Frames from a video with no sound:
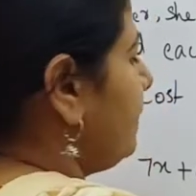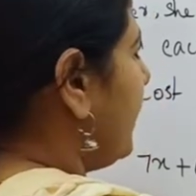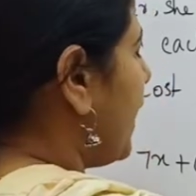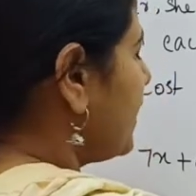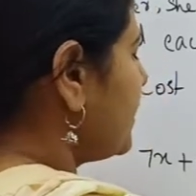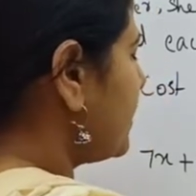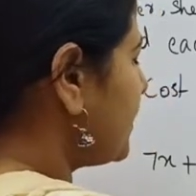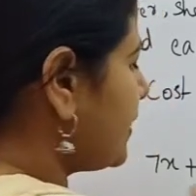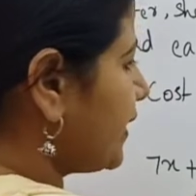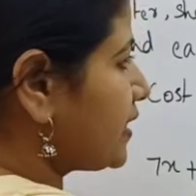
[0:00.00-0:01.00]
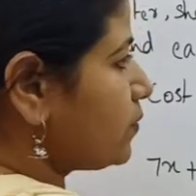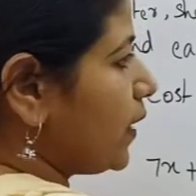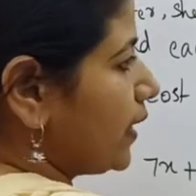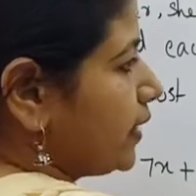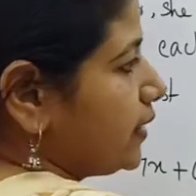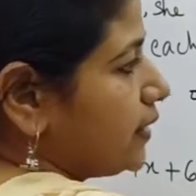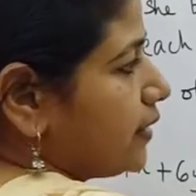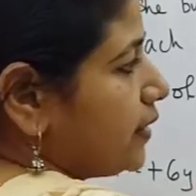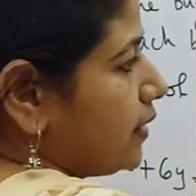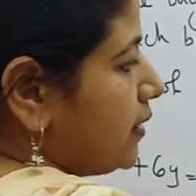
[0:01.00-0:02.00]
plus 6y.
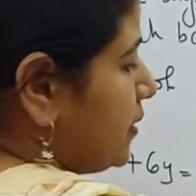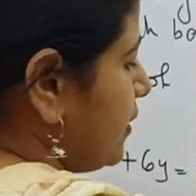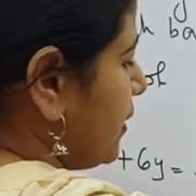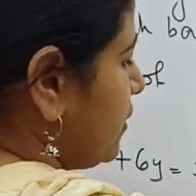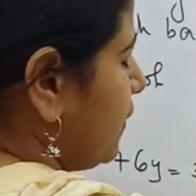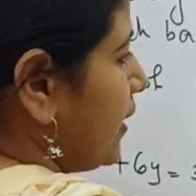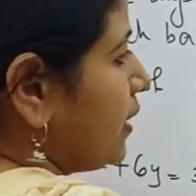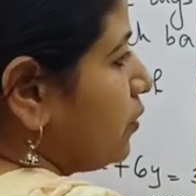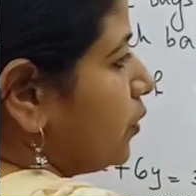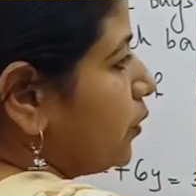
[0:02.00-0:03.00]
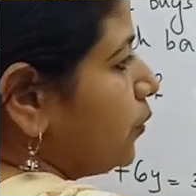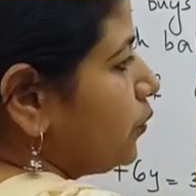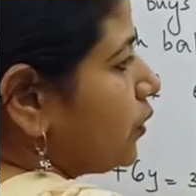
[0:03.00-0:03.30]
6y equal to